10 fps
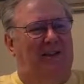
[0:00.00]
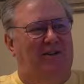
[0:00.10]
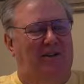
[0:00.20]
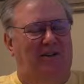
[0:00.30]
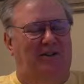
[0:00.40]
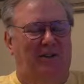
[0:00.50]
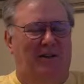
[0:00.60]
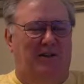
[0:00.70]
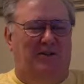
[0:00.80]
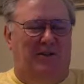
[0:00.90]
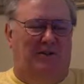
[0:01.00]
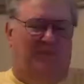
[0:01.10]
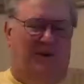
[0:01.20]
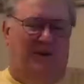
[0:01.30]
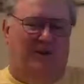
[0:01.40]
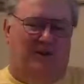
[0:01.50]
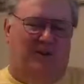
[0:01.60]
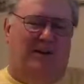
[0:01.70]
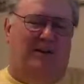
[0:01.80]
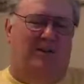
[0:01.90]
She's very
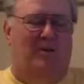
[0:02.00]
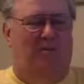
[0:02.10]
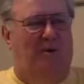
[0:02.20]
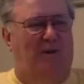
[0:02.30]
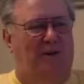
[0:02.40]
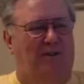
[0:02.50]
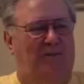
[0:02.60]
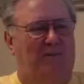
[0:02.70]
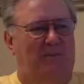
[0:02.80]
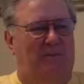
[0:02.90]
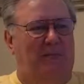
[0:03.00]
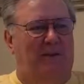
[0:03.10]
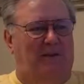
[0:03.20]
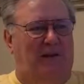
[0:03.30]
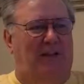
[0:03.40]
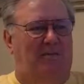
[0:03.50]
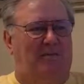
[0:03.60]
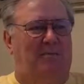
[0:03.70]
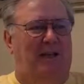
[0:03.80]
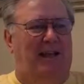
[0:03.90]
strict on the books. She keeps
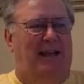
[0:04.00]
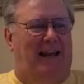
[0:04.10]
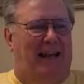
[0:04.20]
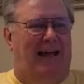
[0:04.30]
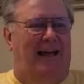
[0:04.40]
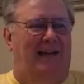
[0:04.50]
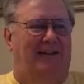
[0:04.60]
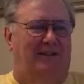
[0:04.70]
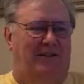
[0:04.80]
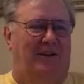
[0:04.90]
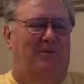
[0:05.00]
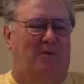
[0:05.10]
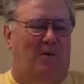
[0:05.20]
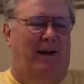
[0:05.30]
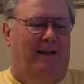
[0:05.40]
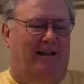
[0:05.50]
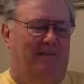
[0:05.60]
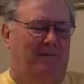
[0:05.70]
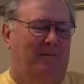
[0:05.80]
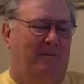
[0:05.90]
me in line somewhat.
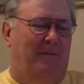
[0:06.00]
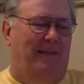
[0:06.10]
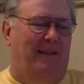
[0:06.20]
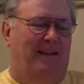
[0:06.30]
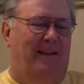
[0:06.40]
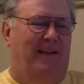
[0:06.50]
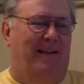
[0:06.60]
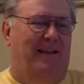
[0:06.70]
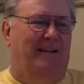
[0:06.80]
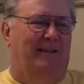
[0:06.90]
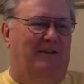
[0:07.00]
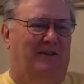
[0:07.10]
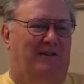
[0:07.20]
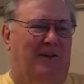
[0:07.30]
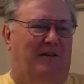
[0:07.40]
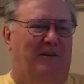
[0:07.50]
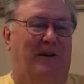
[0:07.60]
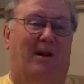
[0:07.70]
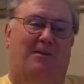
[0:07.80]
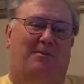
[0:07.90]
She tells me
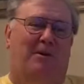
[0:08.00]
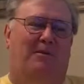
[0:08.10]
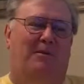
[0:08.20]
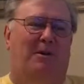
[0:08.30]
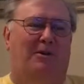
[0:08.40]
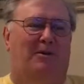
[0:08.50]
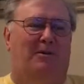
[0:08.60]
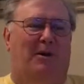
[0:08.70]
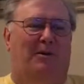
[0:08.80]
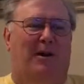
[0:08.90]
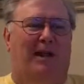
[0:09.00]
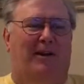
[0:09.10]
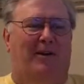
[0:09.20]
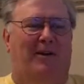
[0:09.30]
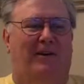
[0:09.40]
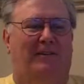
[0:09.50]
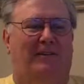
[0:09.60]
not to put too much on my credit card.